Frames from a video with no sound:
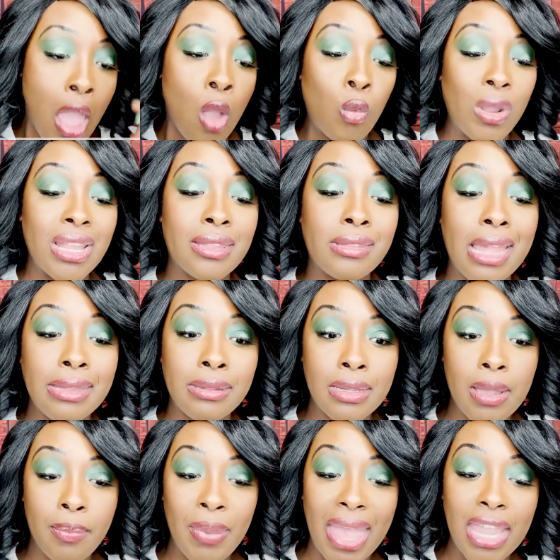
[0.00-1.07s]
When
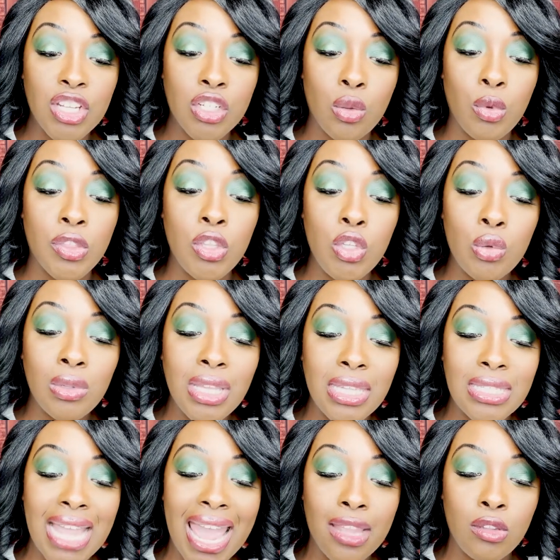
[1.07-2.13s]
assessing a patient with newly
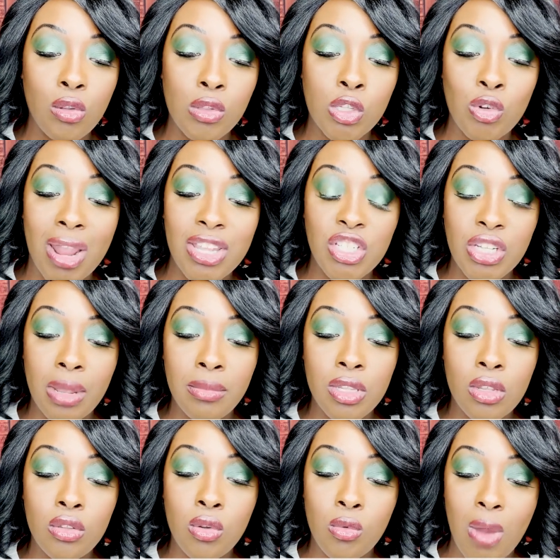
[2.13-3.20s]
diagnosed
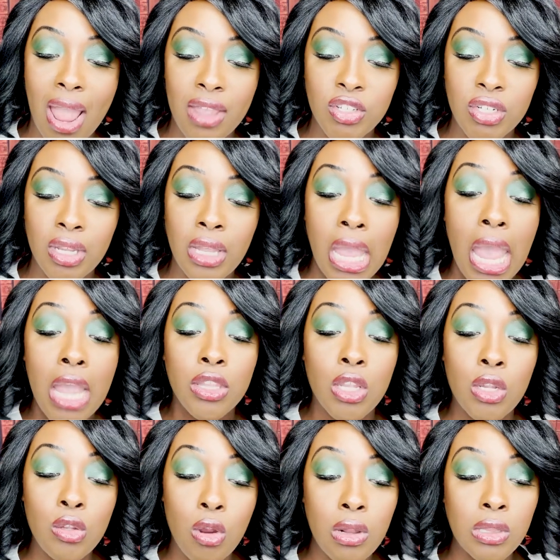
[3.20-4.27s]
trigeminal neuralgia,
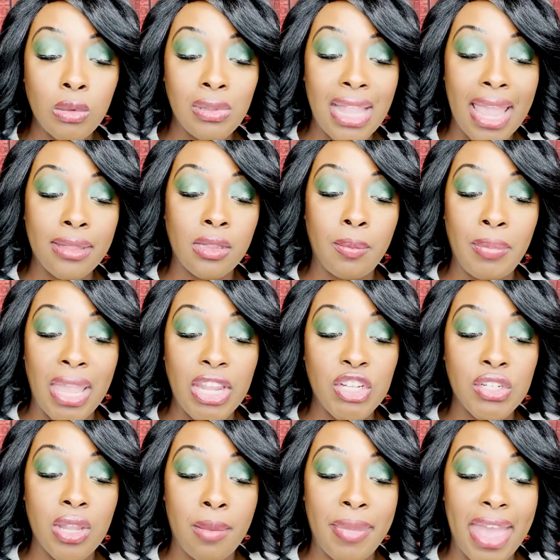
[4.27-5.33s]
the nurse will ask the
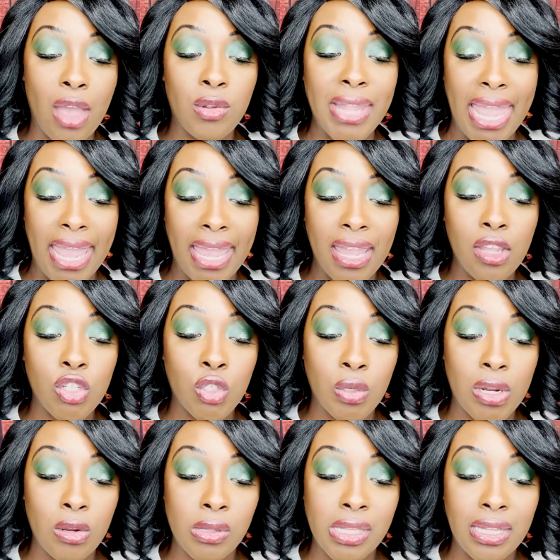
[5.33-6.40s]
patient about A,
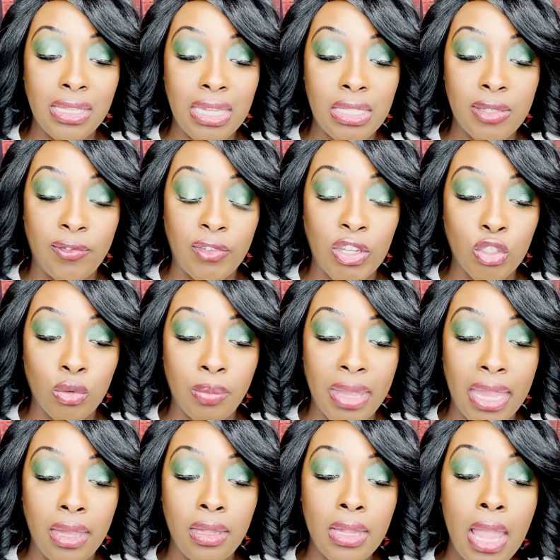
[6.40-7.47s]
triggers that lead to facial
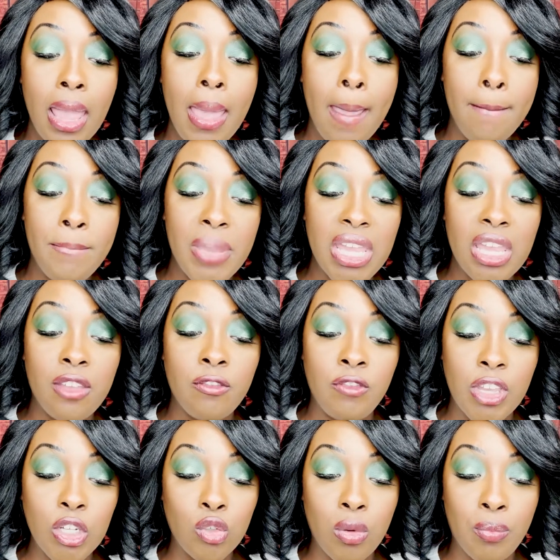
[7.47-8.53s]
pain, B,
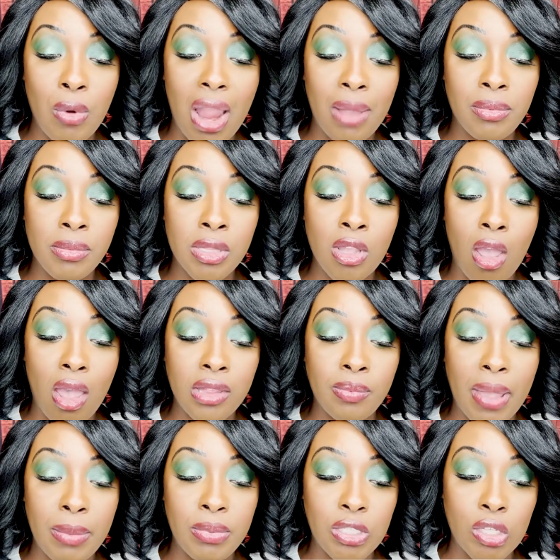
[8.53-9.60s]
visual problems caused
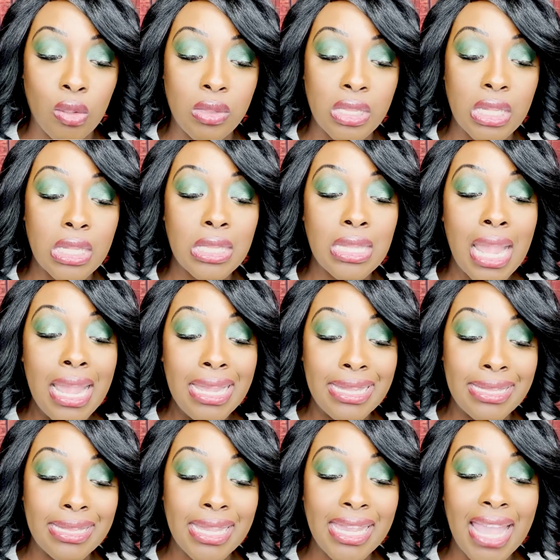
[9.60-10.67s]
by ptosis,
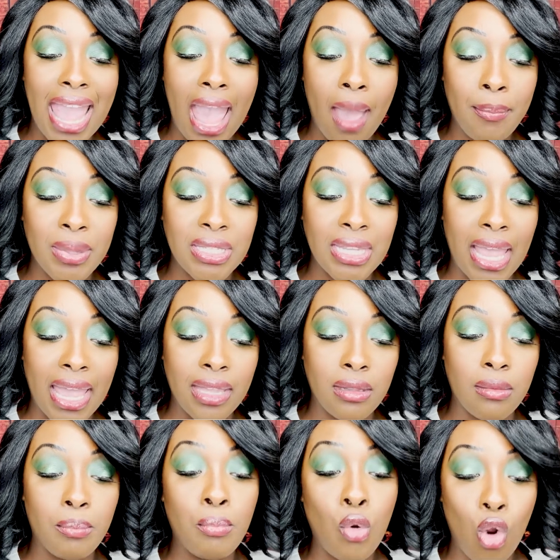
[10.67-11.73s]
C,
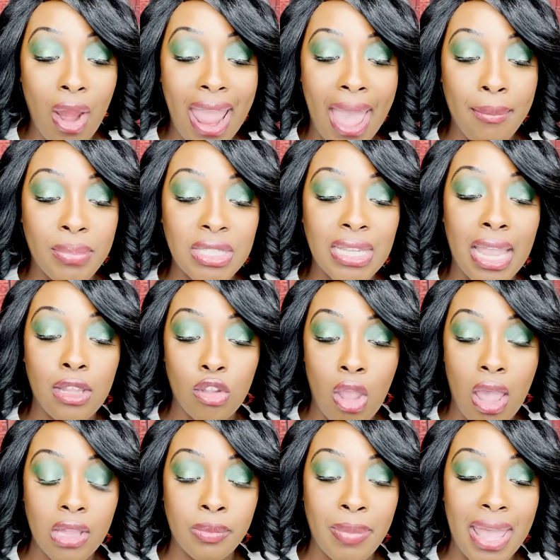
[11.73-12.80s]
appetite, poor appetite
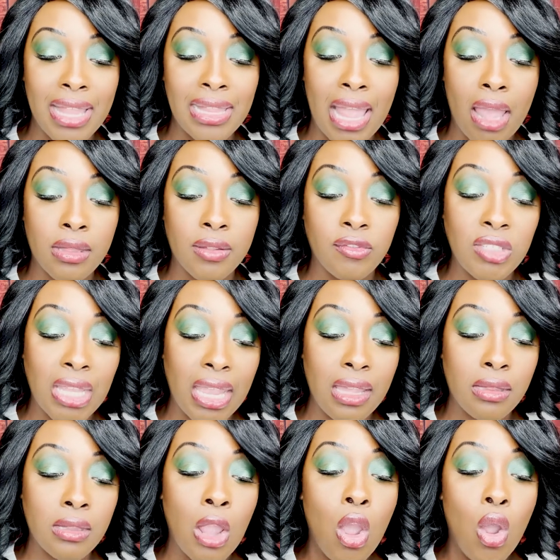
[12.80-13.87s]
caused by loss of
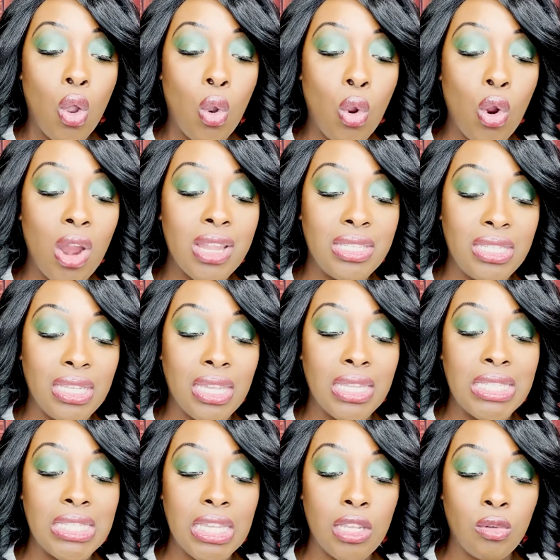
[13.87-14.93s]
taste, or D,
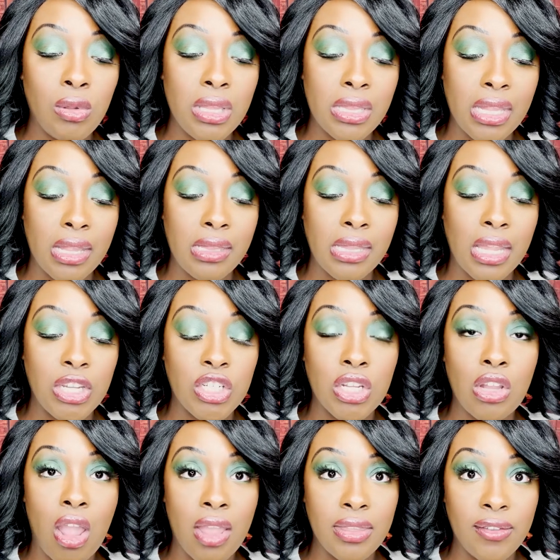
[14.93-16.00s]
decreased
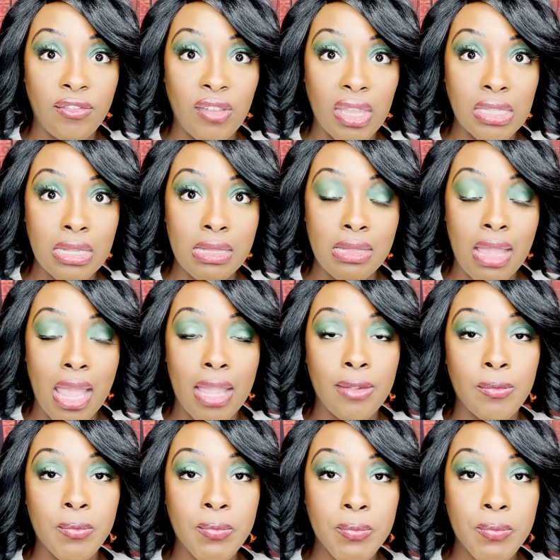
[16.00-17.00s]
sensation on the affected side.